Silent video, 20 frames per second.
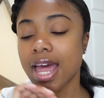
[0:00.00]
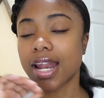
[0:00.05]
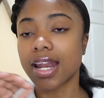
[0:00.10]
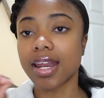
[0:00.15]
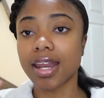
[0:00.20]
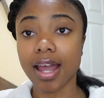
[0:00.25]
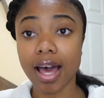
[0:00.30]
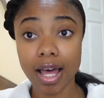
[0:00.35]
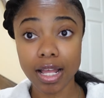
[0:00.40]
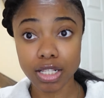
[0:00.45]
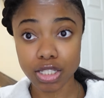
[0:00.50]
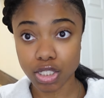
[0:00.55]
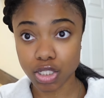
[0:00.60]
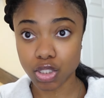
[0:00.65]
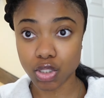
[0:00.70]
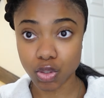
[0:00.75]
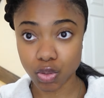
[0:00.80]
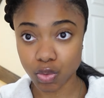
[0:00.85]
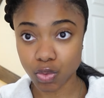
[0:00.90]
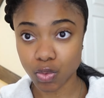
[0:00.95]
not to
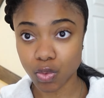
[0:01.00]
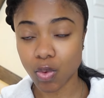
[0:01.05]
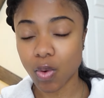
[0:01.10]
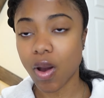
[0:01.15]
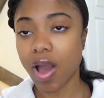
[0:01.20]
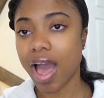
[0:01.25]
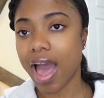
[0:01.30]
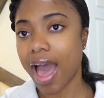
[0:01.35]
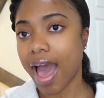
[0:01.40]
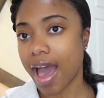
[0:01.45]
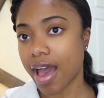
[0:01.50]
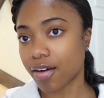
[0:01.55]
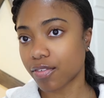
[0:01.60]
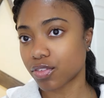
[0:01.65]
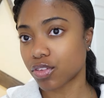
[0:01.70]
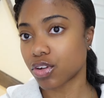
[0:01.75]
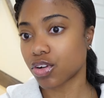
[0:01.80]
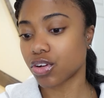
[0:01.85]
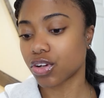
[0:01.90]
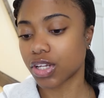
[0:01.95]
do
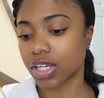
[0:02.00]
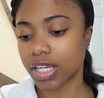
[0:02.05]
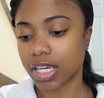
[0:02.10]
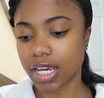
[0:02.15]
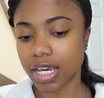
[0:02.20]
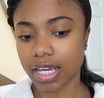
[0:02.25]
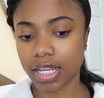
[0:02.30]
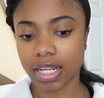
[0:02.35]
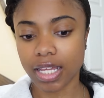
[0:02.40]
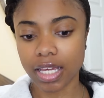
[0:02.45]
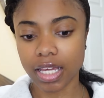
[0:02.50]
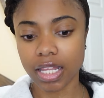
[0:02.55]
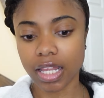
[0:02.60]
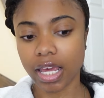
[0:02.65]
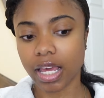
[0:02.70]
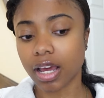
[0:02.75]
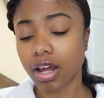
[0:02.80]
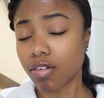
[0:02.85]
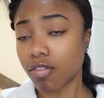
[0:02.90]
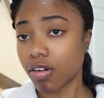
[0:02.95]
after getting
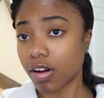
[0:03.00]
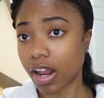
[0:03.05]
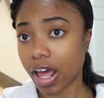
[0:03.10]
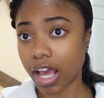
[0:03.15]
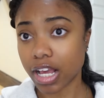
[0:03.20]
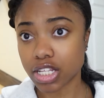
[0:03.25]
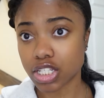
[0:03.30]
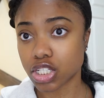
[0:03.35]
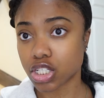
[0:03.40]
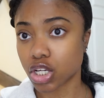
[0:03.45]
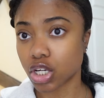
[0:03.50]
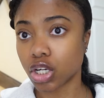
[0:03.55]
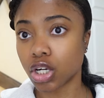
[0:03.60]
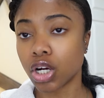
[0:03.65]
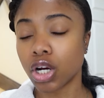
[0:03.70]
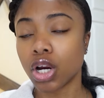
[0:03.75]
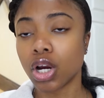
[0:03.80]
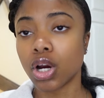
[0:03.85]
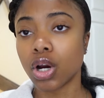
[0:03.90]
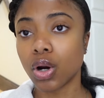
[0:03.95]
like a relaxer